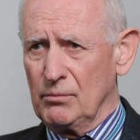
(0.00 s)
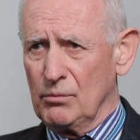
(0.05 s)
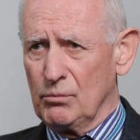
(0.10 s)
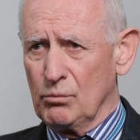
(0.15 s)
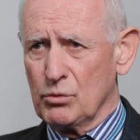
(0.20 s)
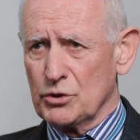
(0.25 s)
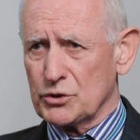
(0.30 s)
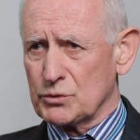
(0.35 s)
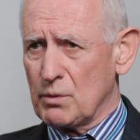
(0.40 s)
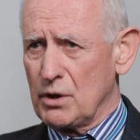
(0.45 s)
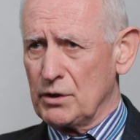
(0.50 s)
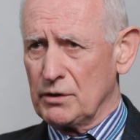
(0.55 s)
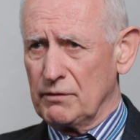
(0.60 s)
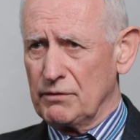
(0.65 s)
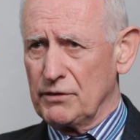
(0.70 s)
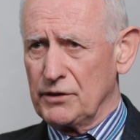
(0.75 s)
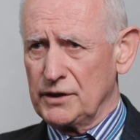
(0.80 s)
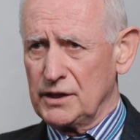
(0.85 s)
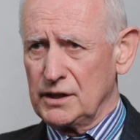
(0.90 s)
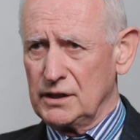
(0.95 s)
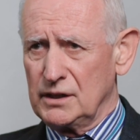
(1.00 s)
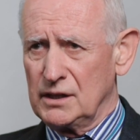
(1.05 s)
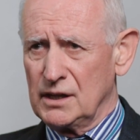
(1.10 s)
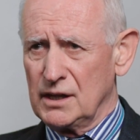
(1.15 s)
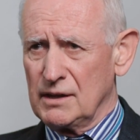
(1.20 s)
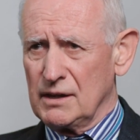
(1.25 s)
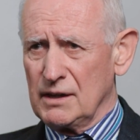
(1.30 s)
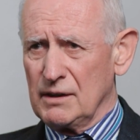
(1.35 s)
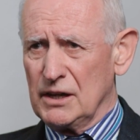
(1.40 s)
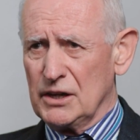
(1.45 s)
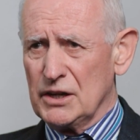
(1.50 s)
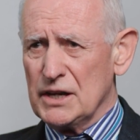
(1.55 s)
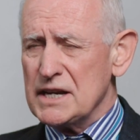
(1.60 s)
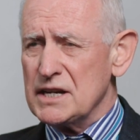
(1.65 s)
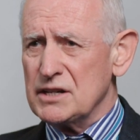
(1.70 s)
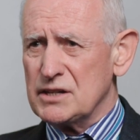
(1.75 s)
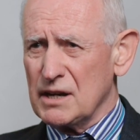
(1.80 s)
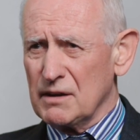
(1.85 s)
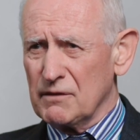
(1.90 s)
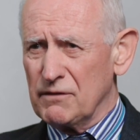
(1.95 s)
was one of the
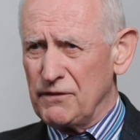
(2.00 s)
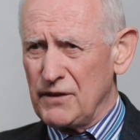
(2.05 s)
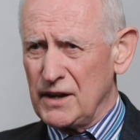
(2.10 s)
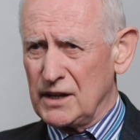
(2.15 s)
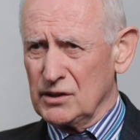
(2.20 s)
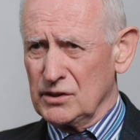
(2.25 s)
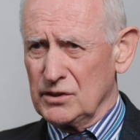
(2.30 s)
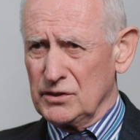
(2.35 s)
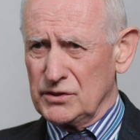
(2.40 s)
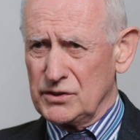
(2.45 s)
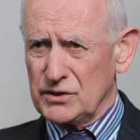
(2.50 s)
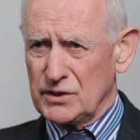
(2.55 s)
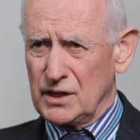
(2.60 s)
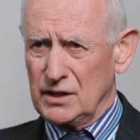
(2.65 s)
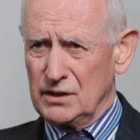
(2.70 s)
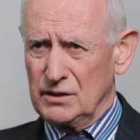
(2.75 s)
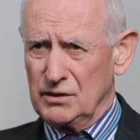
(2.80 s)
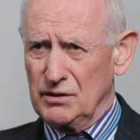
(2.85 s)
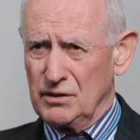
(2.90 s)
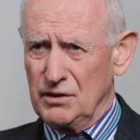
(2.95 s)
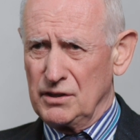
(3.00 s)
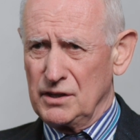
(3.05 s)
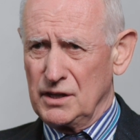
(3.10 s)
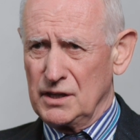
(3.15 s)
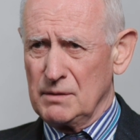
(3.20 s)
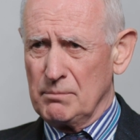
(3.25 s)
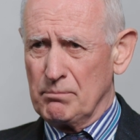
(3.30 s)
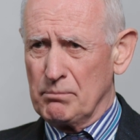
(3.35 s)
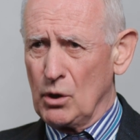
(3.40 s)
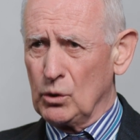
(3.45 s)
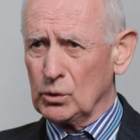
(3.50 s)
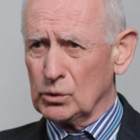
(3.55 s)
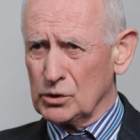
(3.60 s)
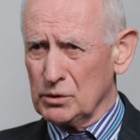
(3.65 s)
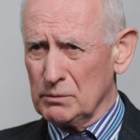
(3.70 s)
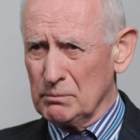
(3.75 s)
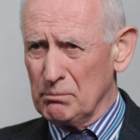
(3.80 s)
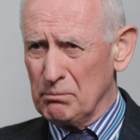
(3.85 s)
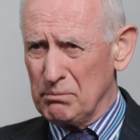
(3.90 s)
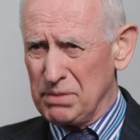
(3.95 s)
leading figures in the
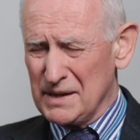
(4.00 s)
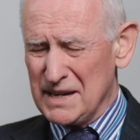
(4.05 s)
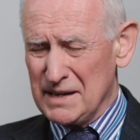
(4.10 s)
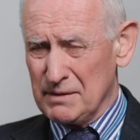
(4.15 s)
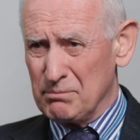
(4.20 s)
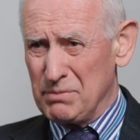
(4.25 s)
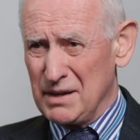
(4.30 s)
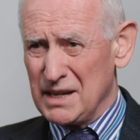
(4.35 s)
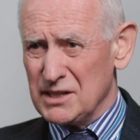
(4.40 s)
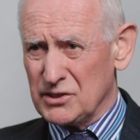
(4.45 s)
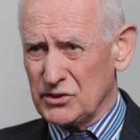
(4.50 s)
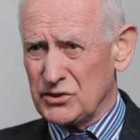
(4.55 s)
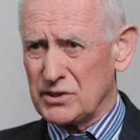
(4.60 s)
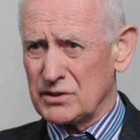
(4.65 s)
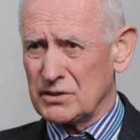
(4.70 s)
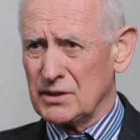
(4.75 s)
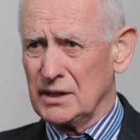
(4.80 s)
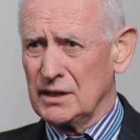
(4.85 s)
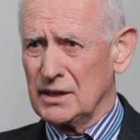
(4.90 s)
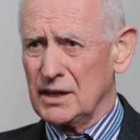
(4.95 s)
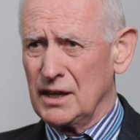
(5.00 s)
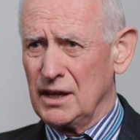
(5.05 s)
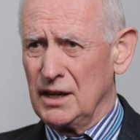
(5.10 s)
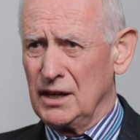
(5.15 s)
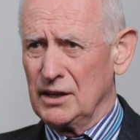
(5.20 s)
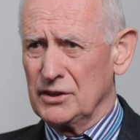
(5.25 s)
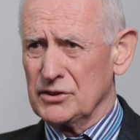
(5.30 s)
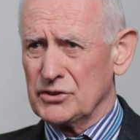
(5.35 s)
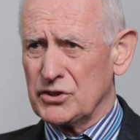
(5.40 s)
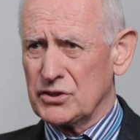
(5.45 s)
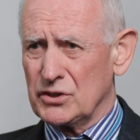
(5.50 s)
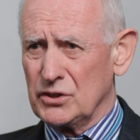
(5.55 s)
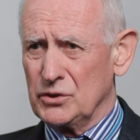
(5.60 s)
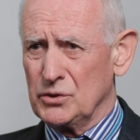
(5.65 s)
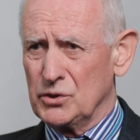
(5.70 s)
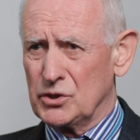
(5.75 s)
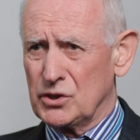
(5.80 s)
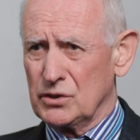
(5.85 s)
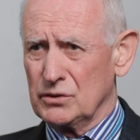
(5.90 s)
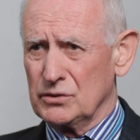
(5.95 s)
Balkan peace
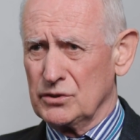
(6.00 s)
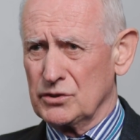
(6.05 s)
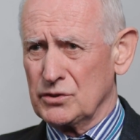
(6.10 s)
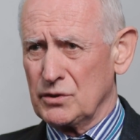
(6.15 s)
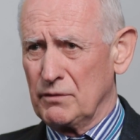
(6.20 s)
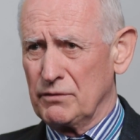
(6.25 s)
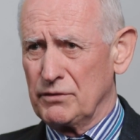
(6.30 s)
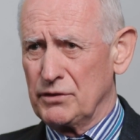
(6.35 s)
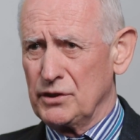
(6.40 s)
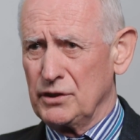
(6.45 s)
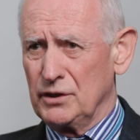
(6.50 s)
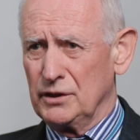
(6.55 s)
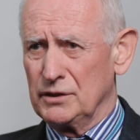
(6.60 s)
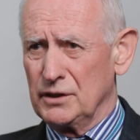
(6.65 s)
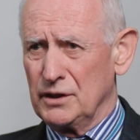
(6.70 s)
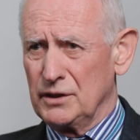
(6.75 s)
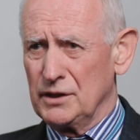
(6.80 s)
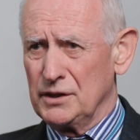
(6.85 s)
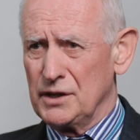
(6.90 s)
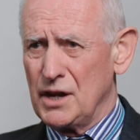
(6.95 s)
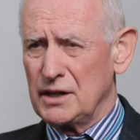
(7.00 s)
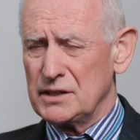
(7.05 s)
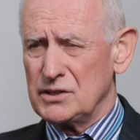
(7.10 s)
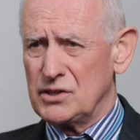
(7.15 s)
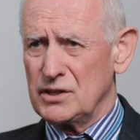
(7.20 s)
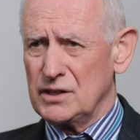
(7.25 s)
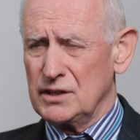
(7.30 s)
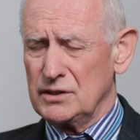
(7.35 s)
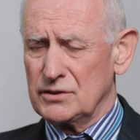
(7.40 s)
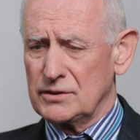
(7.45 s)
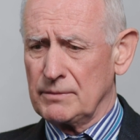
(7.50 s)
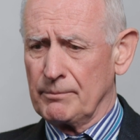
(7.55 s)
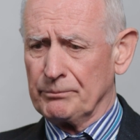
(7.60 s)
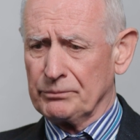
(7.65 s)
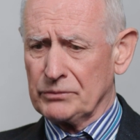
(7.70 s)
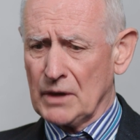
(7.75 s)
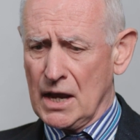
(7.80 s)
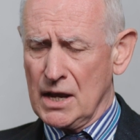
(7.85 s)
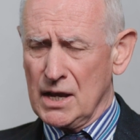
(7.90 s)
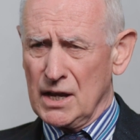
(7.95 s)
solutions of the 90s.
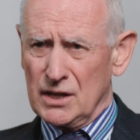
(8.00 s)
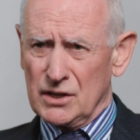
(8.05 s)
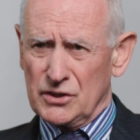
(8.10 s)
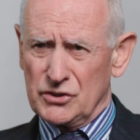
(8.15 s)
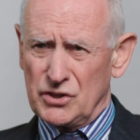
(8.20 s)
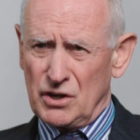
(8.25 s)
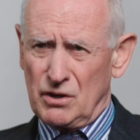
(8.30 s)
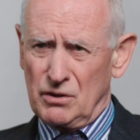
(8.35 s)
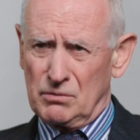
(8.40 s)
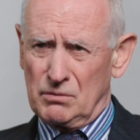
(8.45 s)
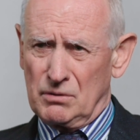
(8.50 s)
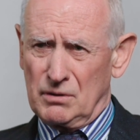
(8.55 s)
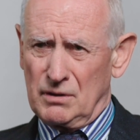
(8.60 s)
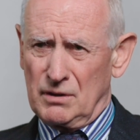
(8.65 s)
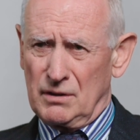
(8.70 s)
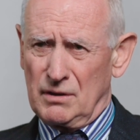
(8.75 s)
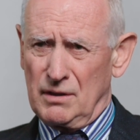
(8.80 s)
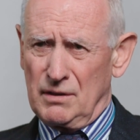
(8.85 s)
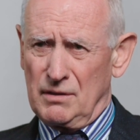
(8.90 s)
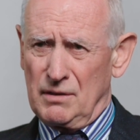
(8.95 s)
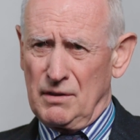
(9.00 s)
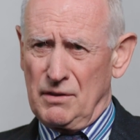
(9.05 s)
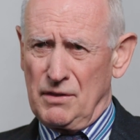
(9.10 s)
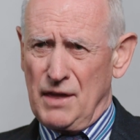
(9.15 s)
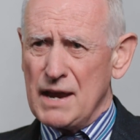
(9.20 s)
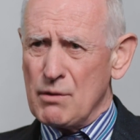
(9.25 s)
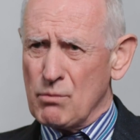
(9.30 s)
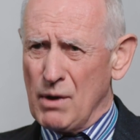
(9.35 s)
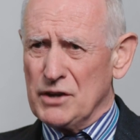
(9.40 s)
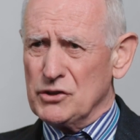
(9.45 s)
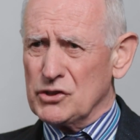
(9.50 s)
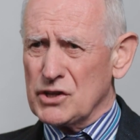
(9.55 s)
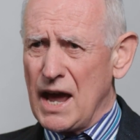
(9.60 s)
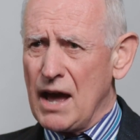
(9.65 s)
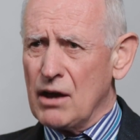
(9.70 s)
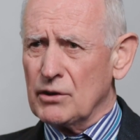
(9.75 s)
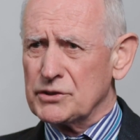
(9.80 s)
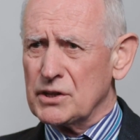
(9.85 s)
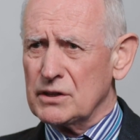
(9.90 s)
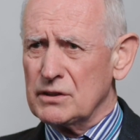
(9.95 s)
So they went
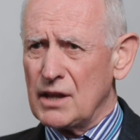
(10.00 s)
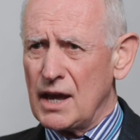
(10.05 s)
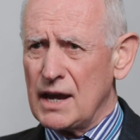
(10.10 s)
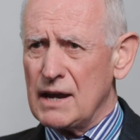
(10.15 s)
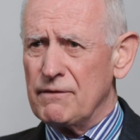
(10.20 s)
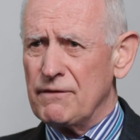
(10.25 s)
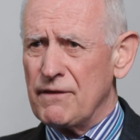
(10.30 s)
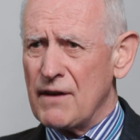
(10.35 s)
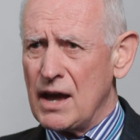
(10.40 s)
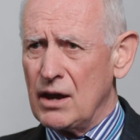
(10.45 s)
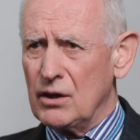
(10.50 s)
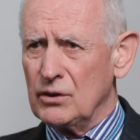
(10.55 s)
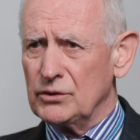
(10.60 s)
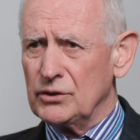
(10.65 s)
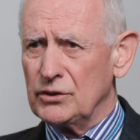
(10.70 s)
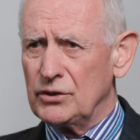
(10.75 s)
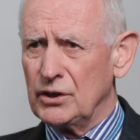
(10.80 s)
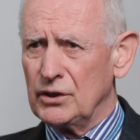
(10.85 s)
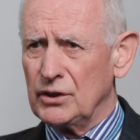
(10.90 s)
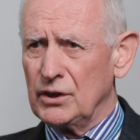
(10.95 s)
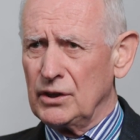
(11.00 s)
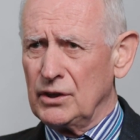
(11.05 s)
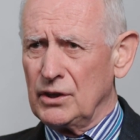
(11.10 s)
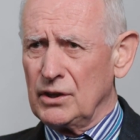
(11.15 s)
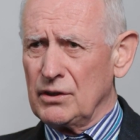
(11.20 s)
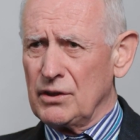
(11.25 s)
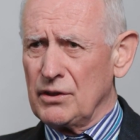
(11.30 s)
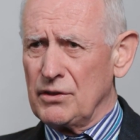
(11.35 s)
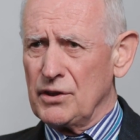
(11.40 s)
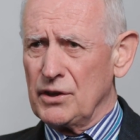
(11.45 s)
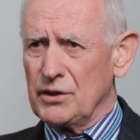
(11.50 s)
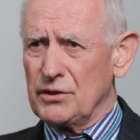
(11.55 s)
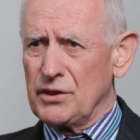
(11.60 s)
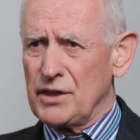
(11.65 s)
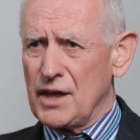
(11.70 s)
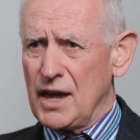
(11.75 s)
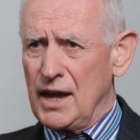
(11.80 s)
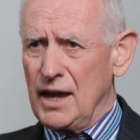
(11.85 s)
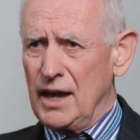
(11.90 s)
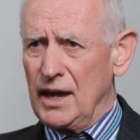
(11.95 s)
out and they found that
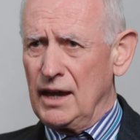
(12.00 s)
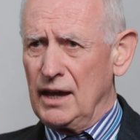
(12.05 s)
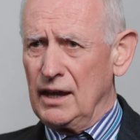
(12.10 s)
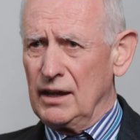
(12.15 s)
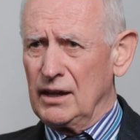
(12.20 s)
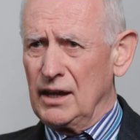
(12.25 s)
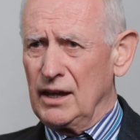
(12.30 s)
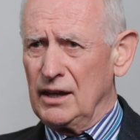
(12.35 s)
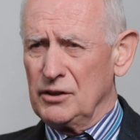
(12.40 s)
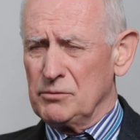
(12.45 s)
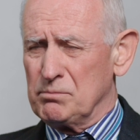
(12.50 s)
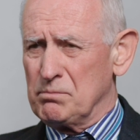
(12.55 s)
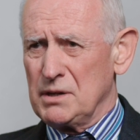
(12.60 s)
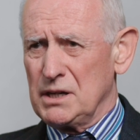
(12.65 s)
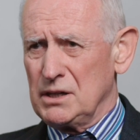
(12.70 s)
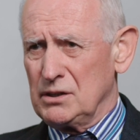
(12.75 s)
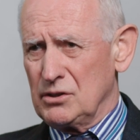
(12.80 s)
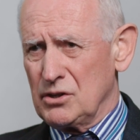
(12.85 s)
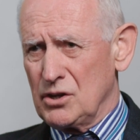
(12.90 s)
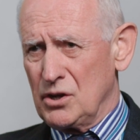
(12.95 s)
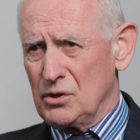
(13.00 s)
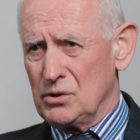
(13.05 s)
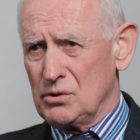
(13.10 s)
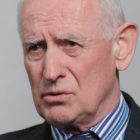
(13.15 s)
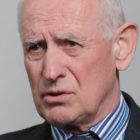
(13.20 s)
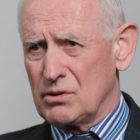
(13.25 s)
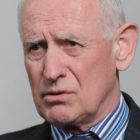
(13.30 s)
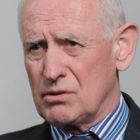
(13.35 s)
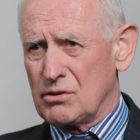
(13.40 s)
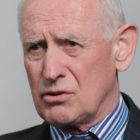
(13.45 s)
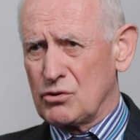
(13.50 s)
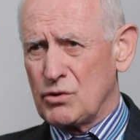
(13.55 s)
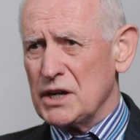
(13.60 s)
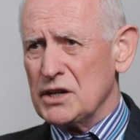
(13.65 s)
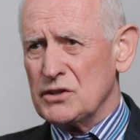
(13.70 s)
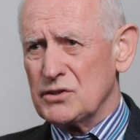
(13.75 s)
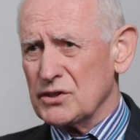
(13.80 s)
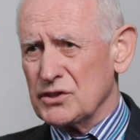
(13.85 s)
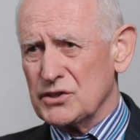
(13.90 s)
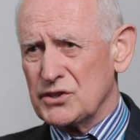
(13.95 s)
there had been no
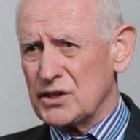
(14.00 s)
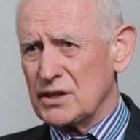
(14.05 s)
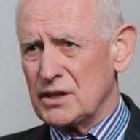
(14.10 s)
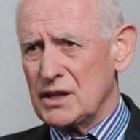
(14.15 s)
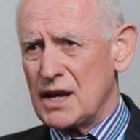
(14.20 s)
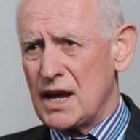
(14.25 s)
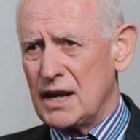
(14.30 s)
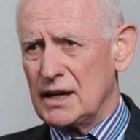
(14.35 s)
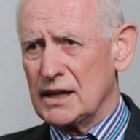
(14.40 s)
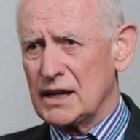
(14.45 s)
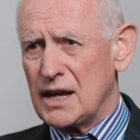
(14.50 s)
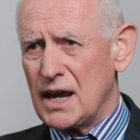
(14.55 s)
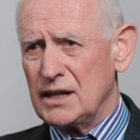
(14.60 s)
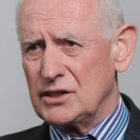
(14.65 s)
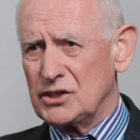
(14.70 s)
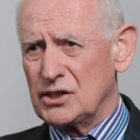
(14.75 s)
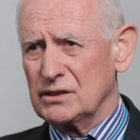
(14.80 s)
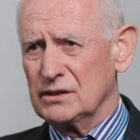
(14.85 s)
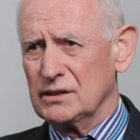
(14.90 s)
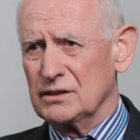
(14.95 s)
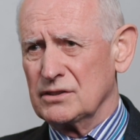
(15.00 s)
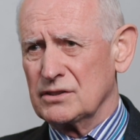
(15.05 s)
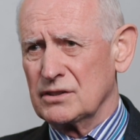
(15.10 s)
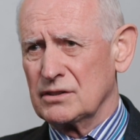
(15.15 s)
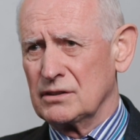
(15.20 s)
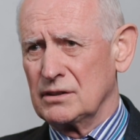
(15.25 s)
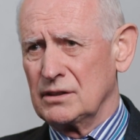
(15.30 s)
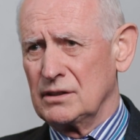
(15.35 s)
credence in the allegations.